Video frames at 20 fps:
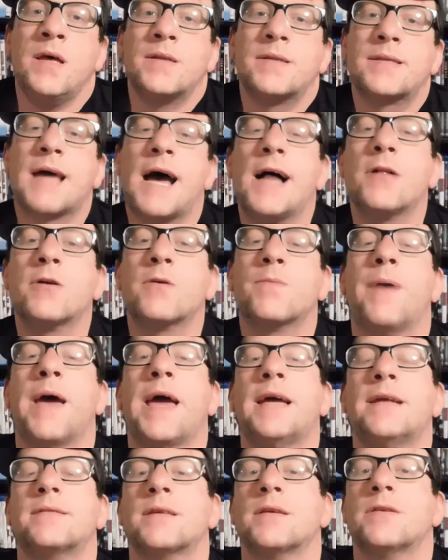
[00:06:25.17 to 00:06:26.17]
Tyler
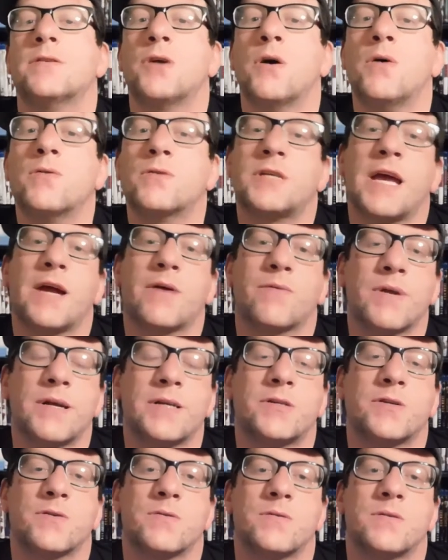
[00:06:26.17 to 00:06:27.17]
Bates and Joel J.
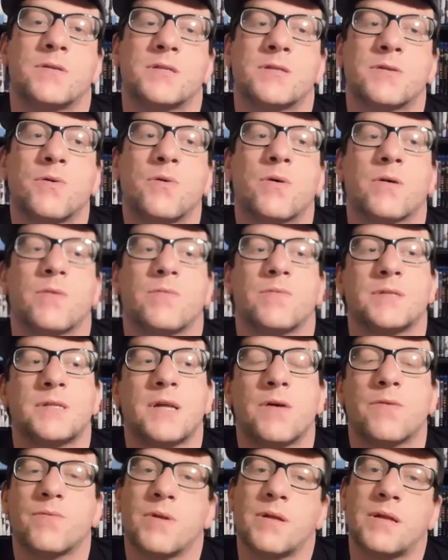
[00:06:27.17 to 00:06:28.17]
Richards' score was
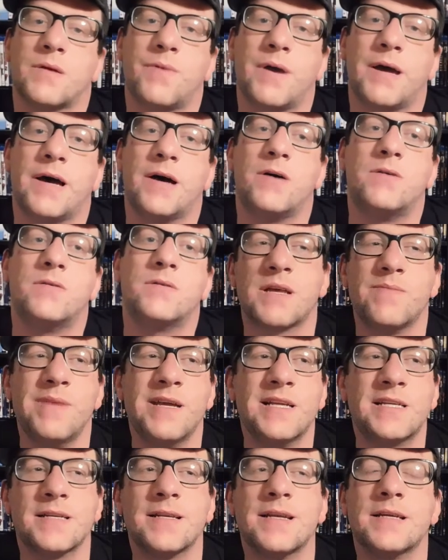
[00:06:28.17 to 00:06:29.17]
done really well. I
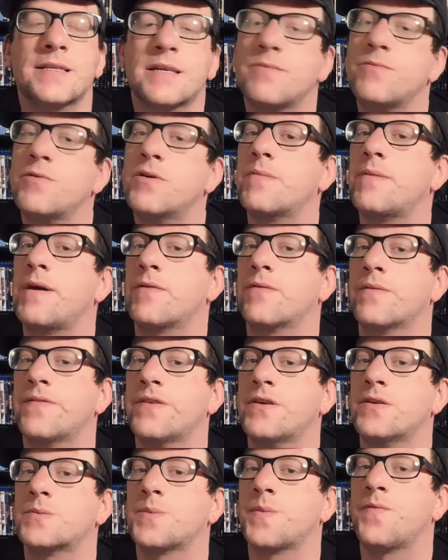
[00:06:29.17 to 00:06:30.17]
mentioned this in one of my
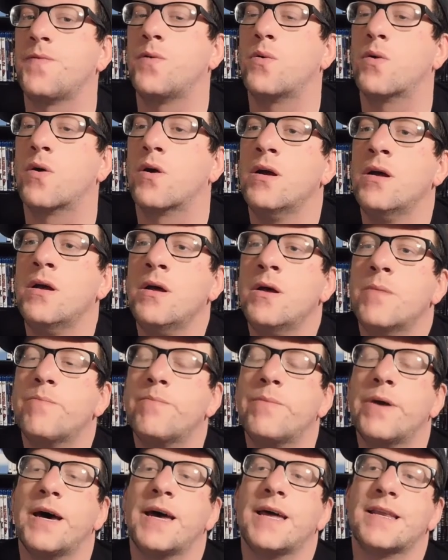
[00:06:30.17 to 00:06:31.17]
reviews before,
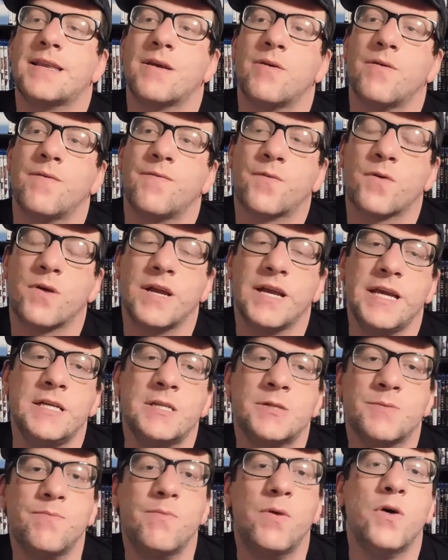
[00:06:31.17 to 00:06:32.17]
but for
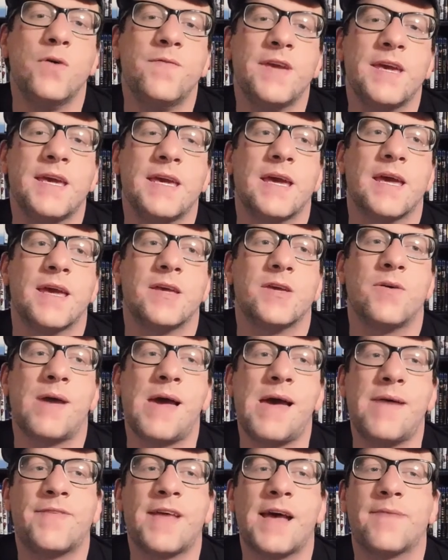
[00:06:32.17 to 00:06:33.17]
each movie, you
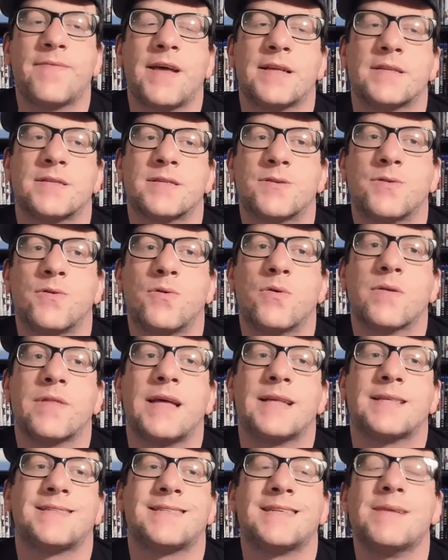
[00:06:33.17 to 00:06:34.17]
have to have that score
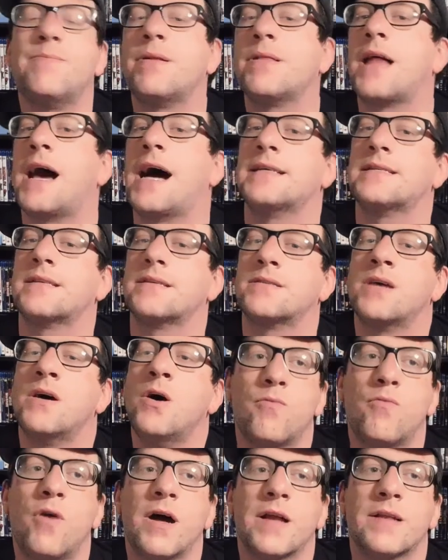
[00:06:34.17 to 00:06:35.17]
that symbolizes
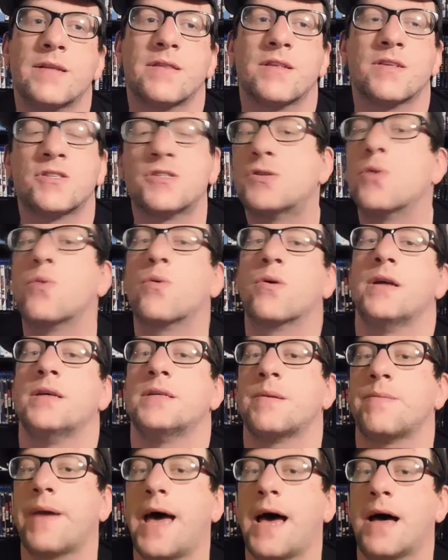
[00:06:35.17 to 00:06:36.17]
what the story
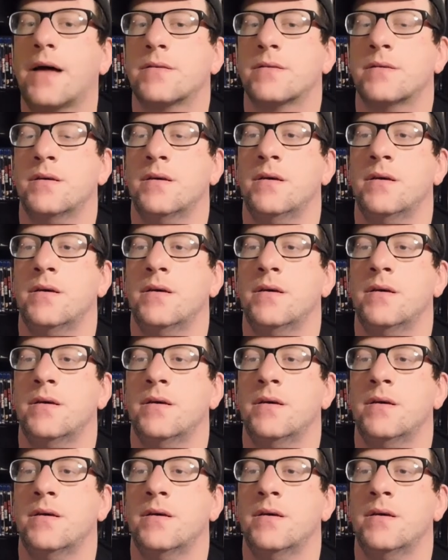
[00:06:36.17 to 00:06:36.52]
is about.